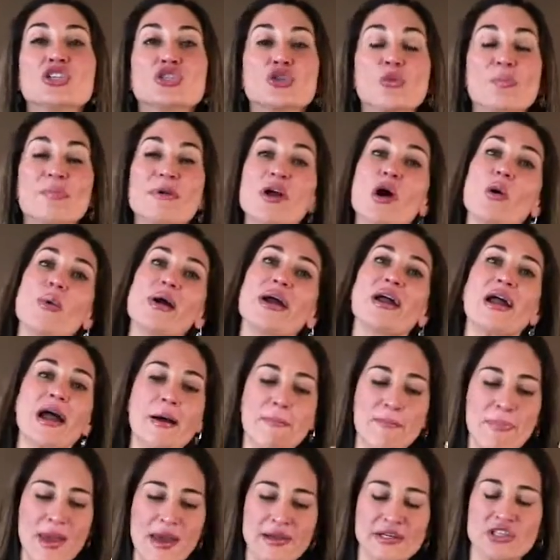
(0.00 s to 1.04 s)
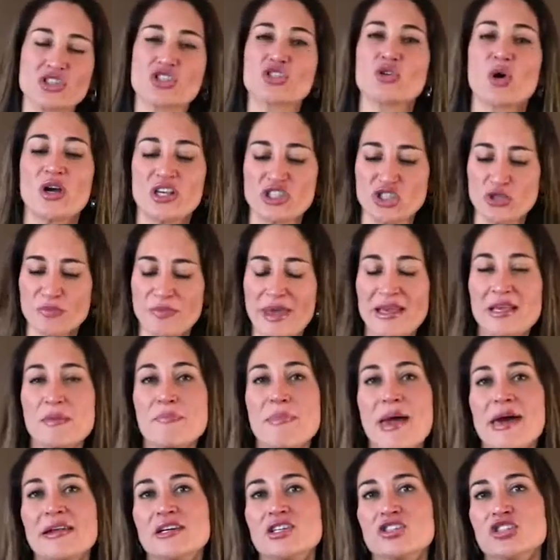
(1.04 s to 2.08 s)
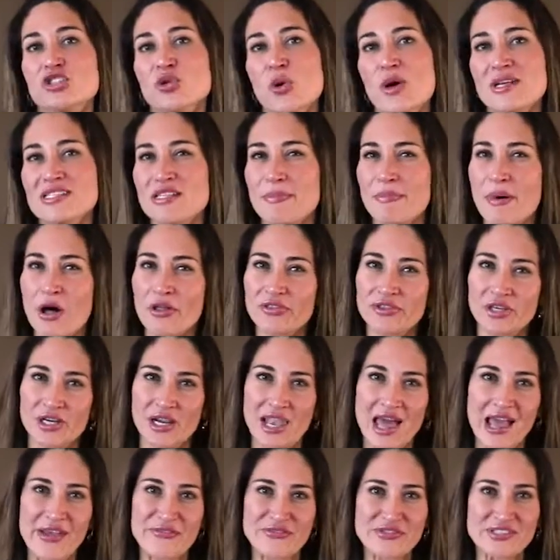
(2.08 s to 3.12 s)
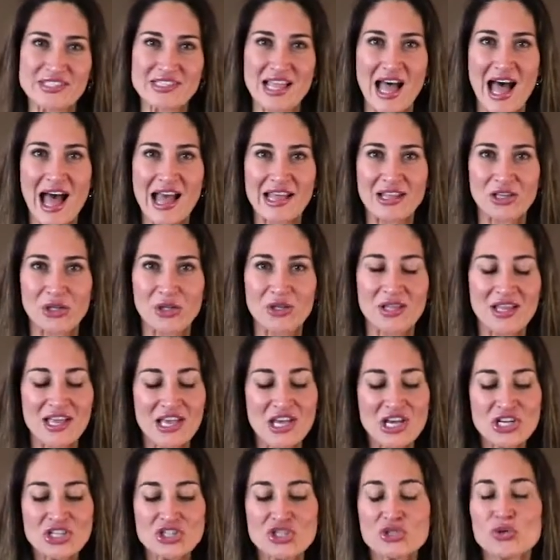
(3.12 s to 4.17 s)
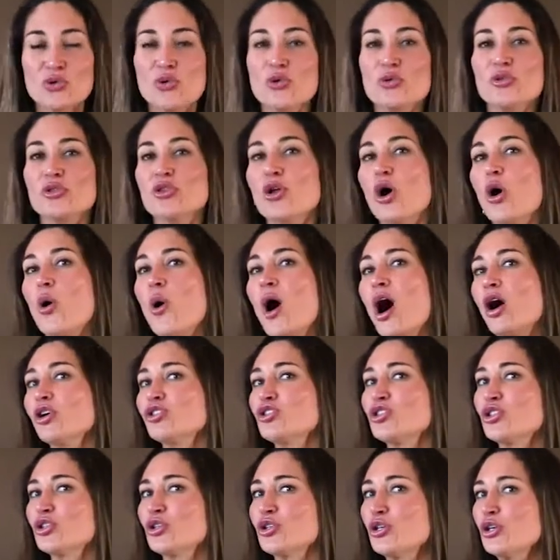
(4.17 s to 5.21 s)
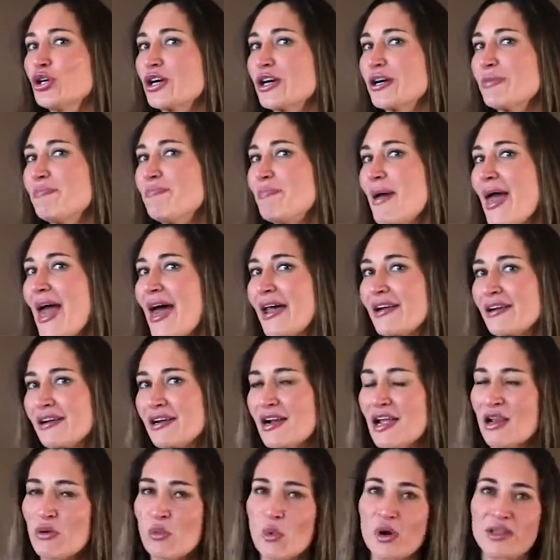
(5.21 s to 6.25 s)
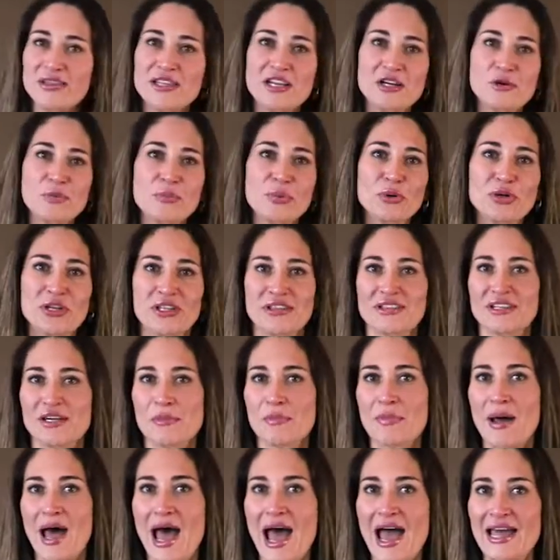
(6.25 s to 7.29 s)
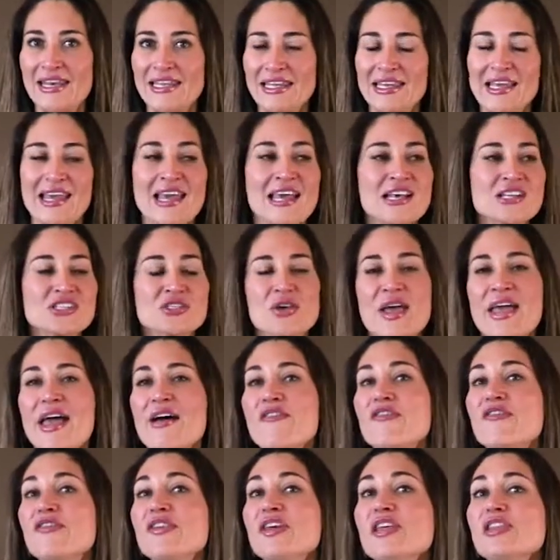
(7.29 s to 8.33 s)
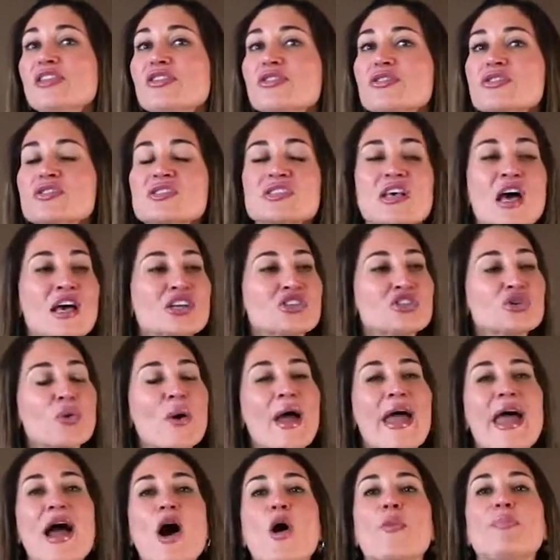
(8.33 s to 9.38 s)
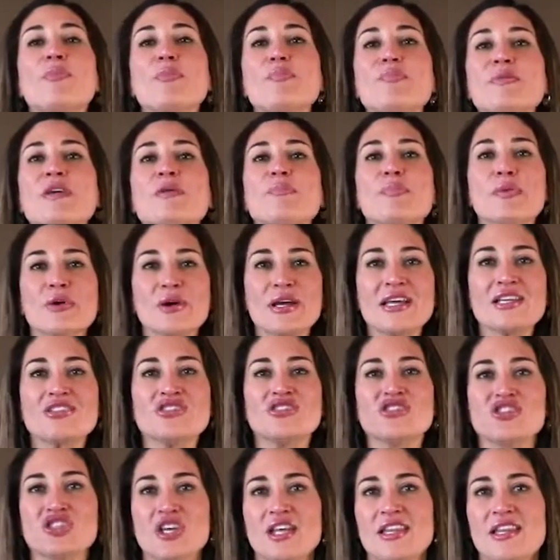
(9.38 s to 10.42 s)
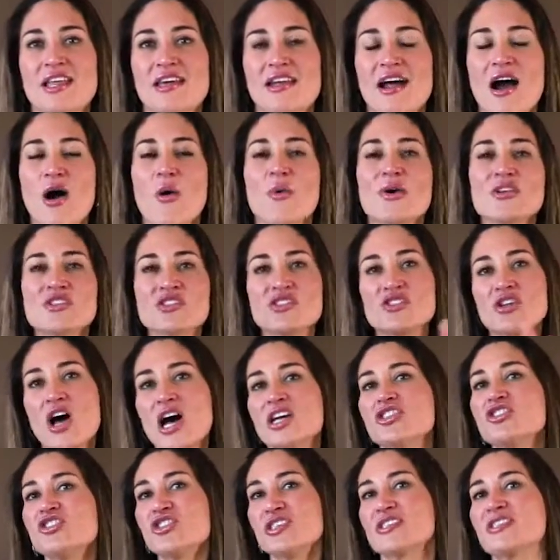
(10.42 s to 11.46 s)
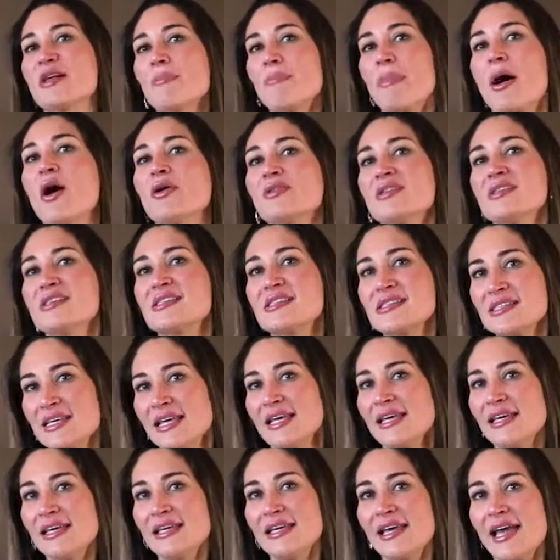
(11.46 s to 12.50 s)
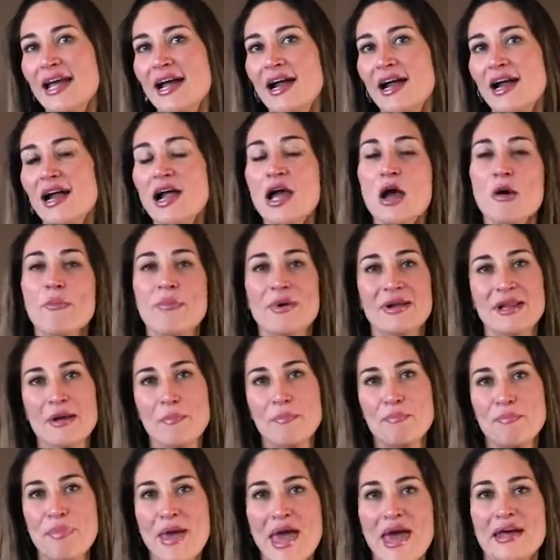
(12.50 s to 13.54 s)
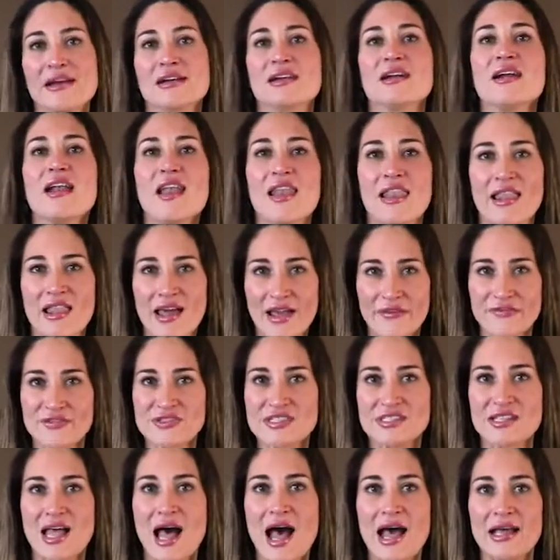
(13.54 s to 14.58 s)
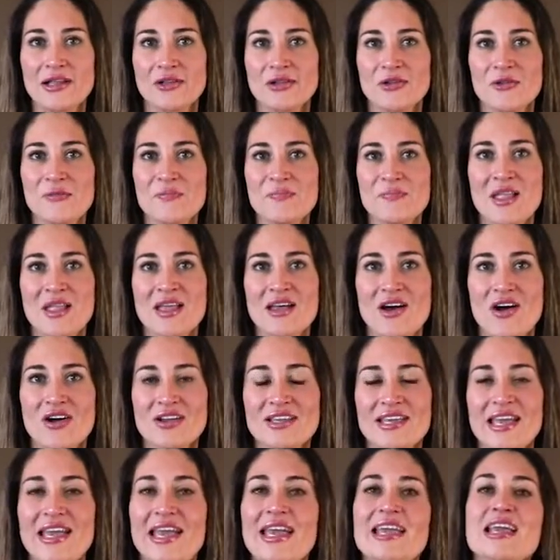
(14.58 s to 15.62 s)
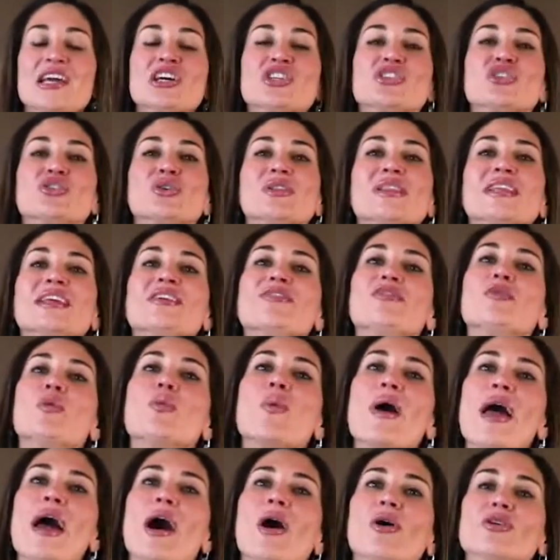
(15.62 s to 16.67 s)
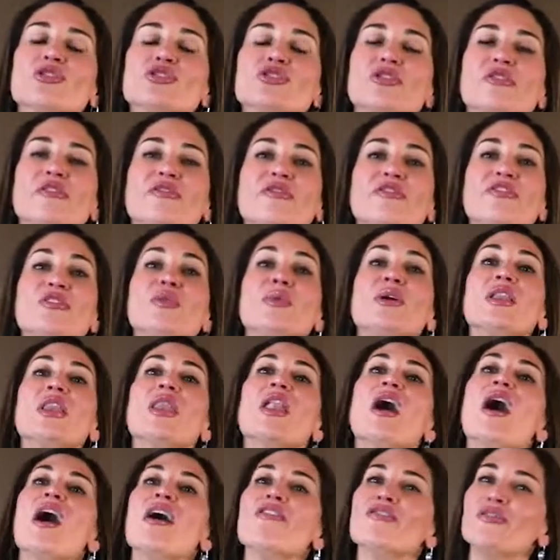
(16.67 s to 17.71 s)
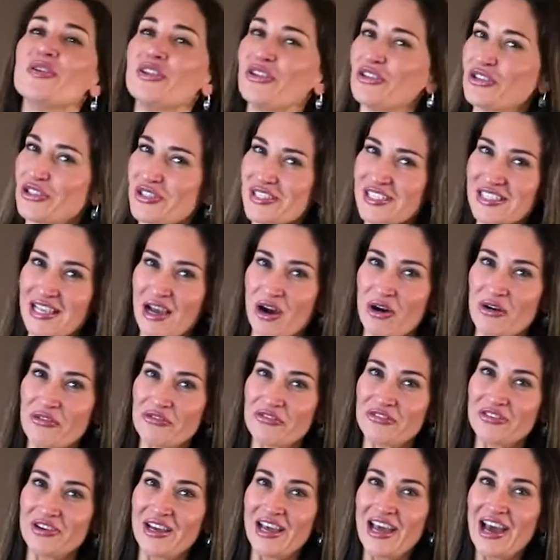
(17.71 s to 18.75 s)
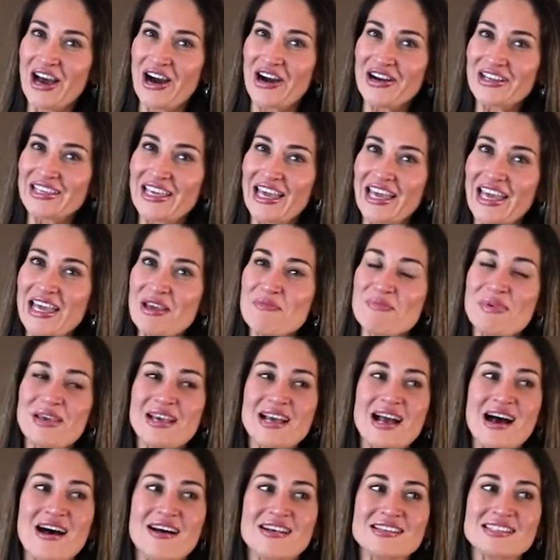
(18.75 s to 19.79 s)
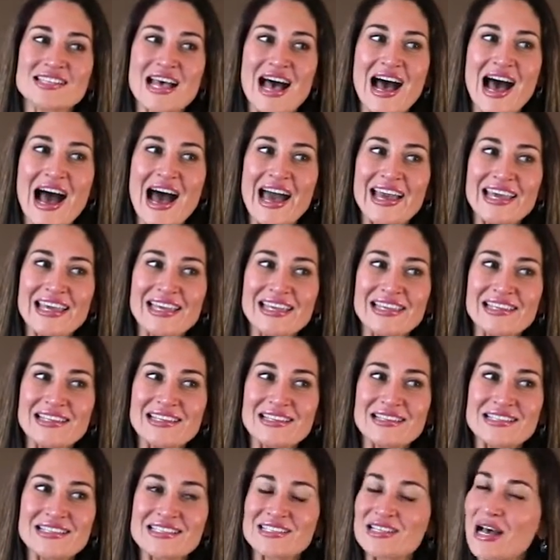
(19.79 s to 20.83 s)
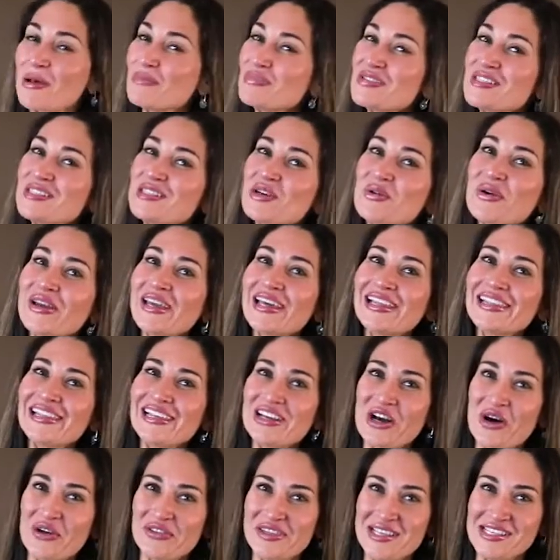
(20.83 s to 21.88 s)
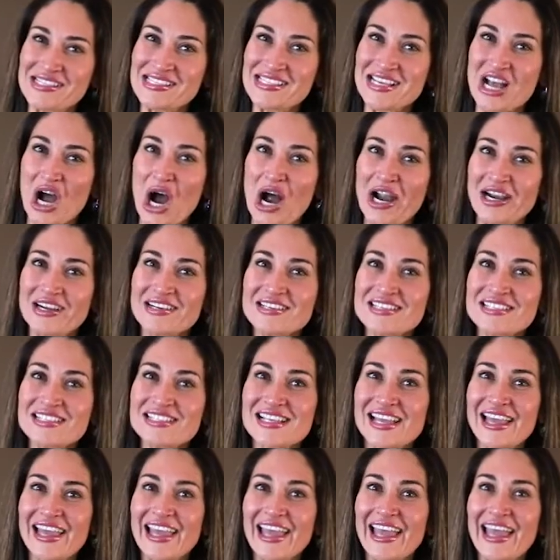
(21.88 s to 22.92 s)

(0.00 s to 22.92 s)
a better choice, to make a better choice about their lifestyle, to know how to cook better and what they put in their body. So I have videos to help people in general. It's not just about skincare, but a better lifestyle, okay? To live well, to feel in love with yourself, okay? Because I'm still healing all these scars.